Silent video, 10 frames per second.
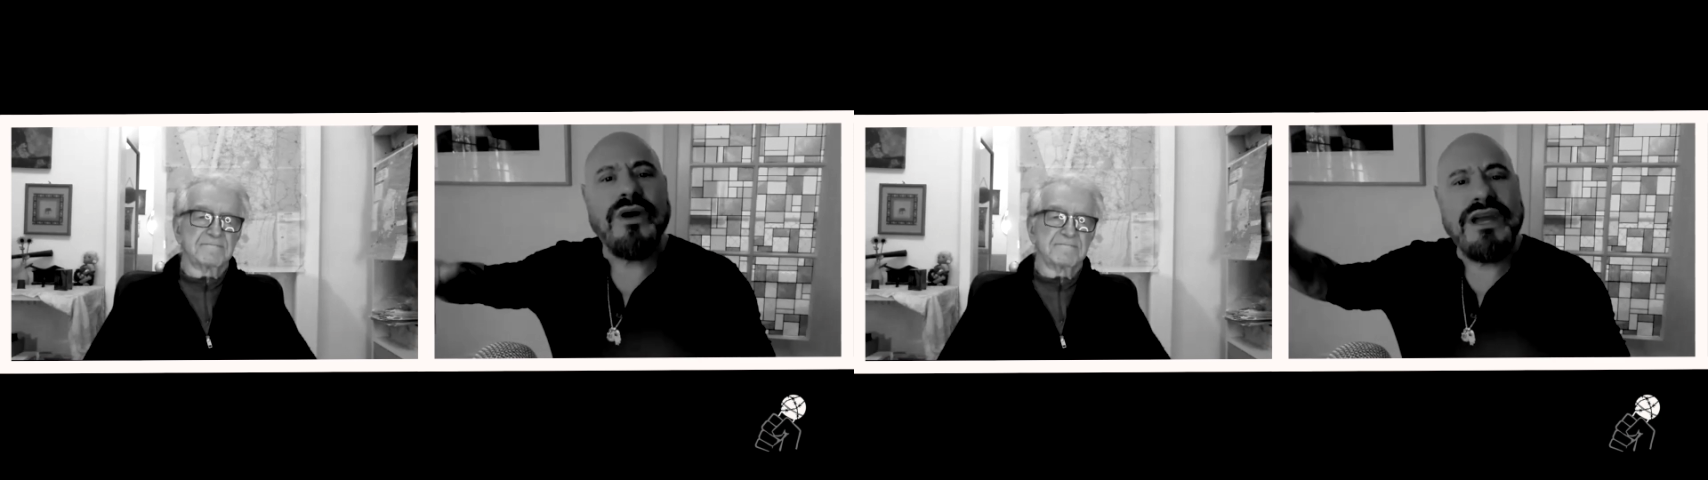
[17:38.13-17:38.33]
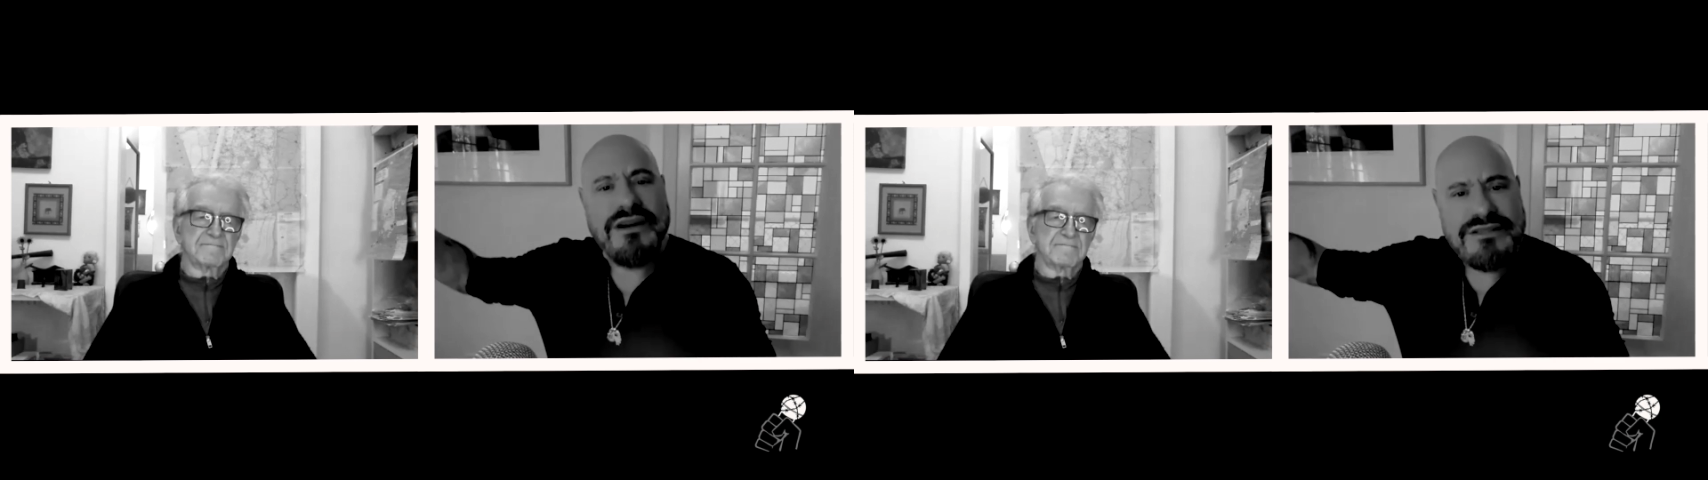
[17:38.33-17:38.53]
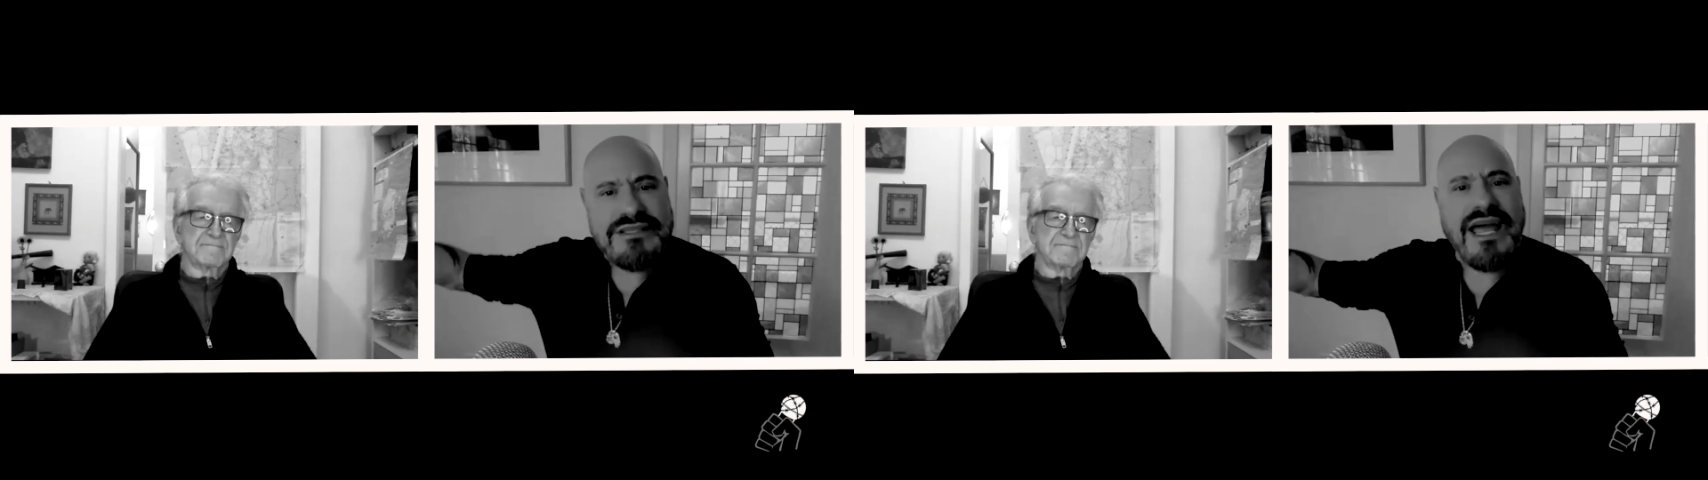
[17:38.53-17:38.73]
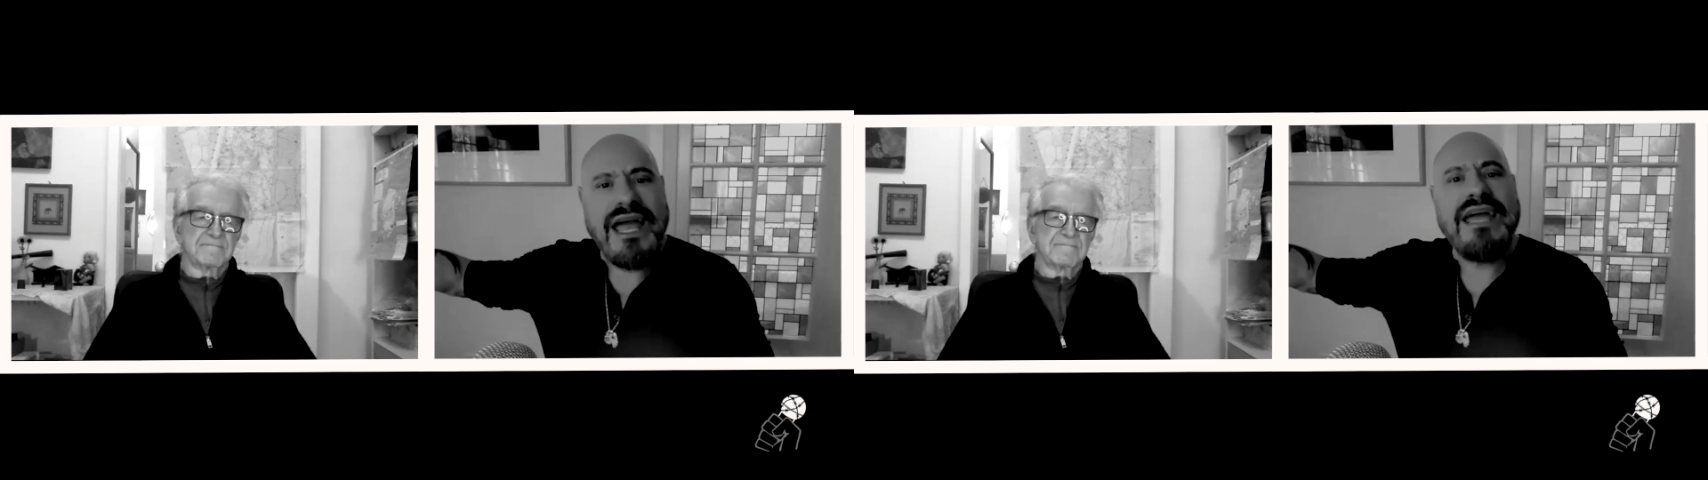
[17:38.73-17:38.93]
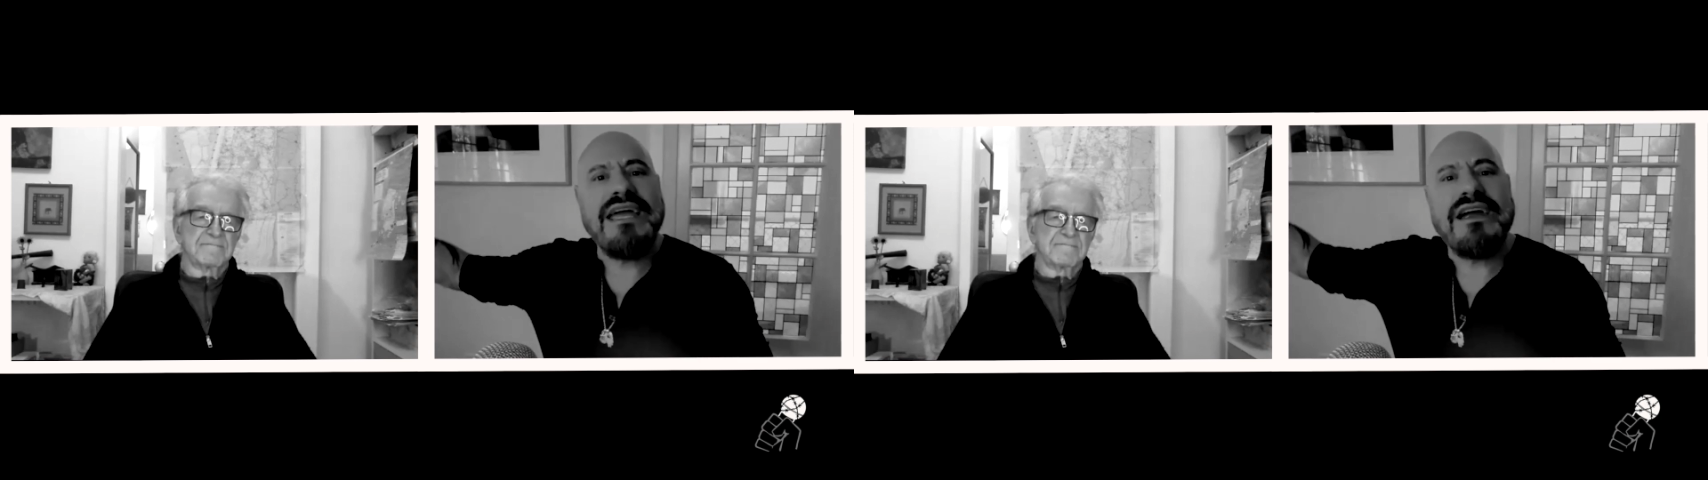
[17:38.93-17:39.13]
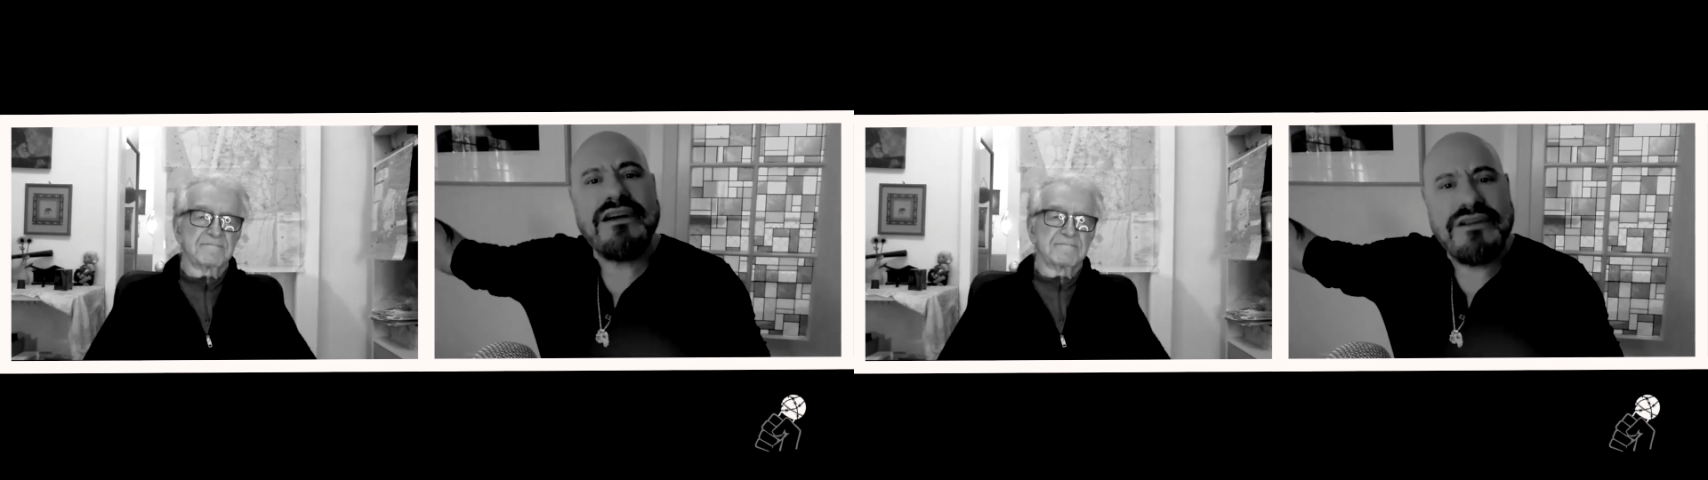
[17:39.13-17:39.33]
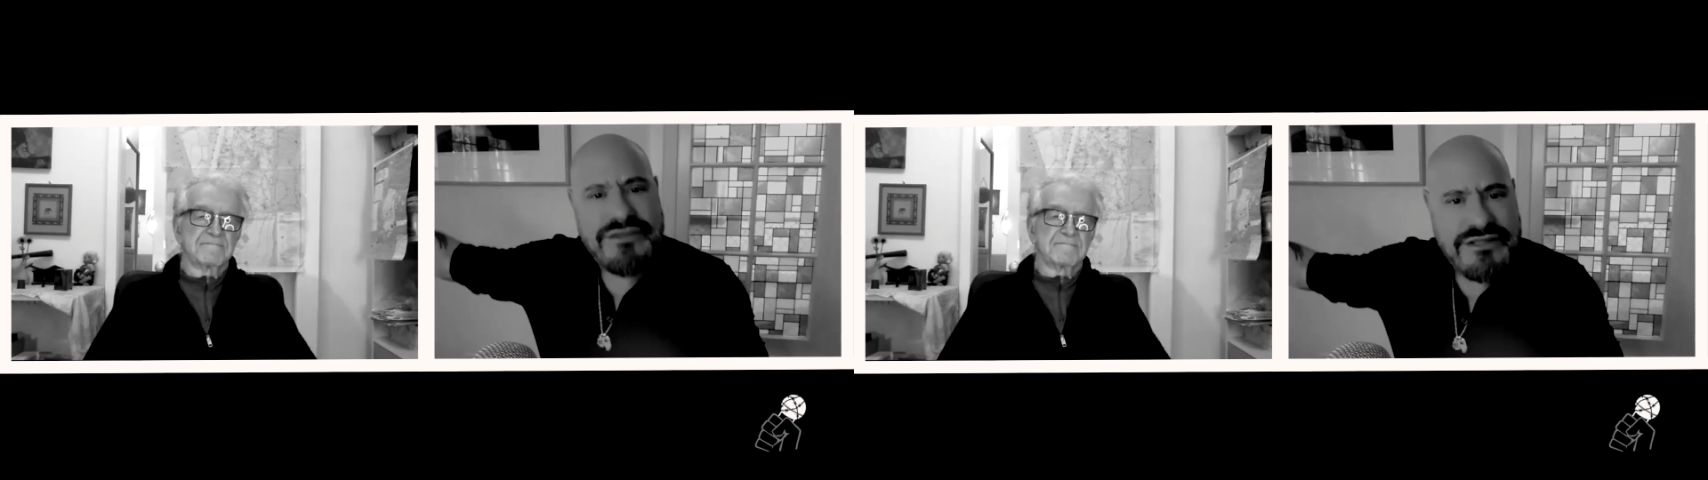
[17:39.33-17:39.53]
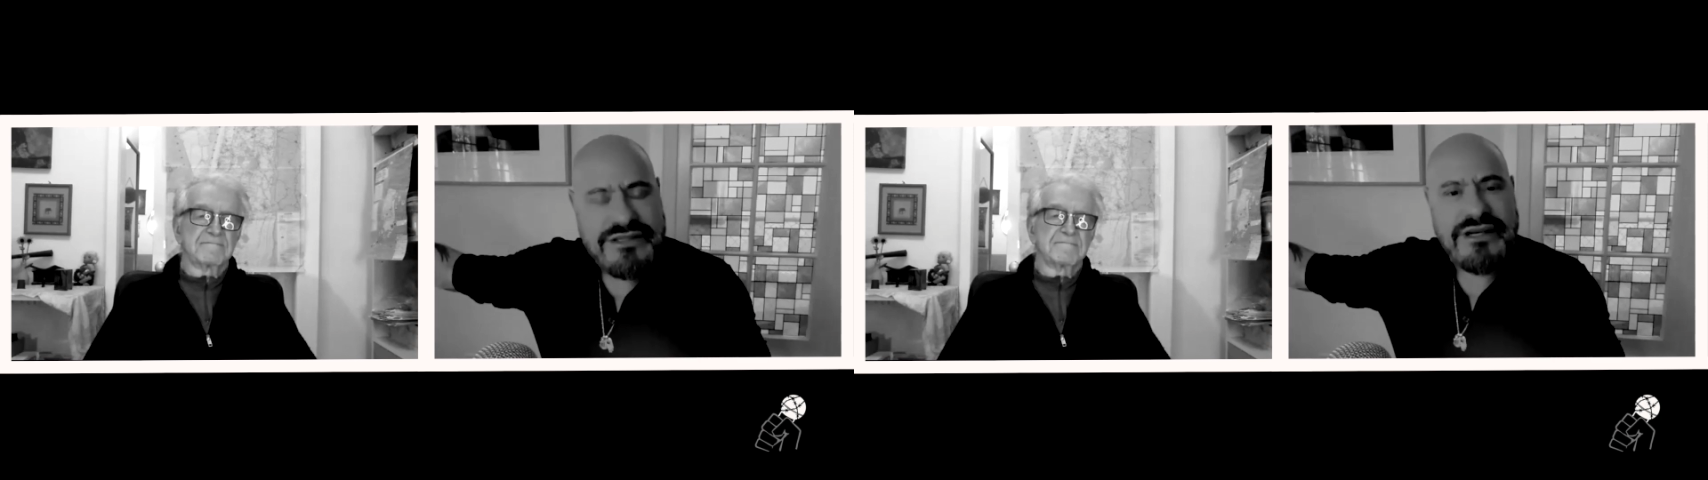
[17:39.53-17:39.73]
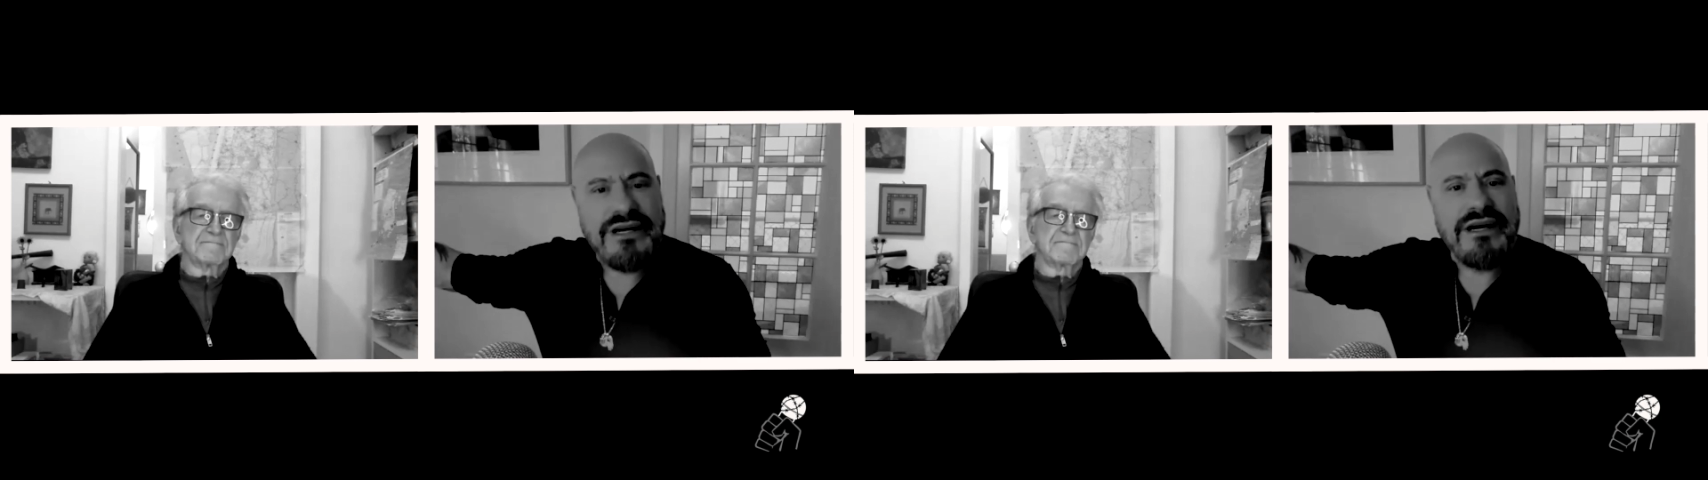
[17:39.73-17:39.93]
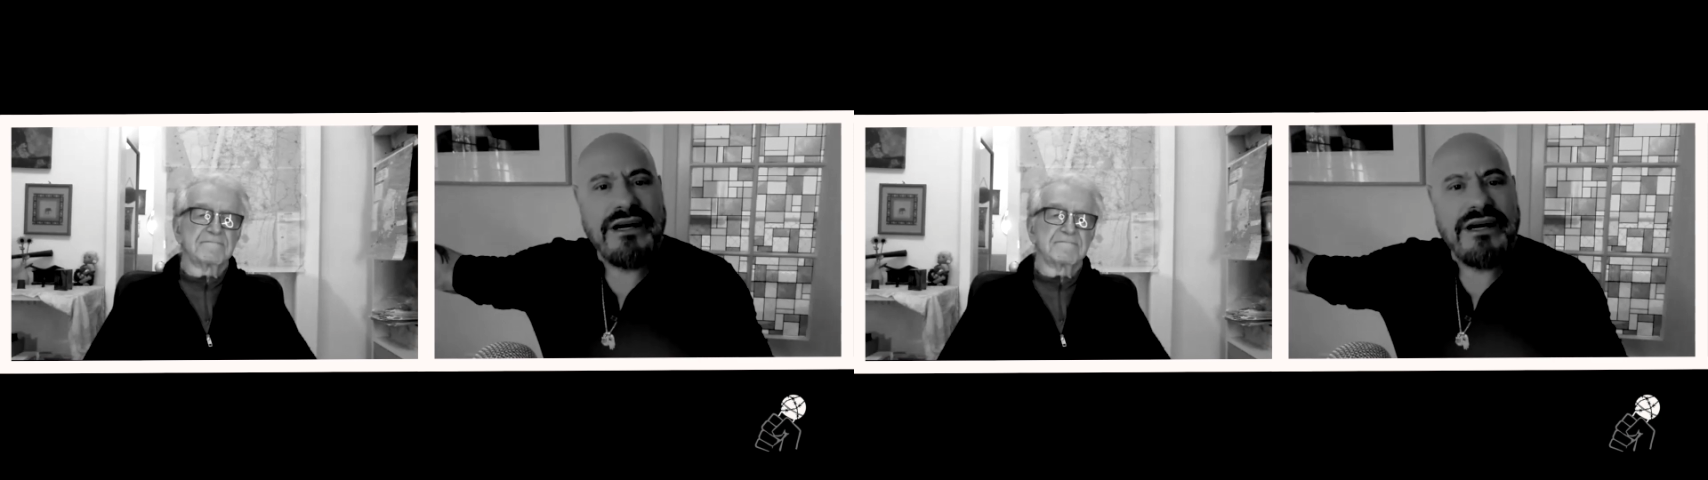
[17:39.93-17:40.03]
years, 8 years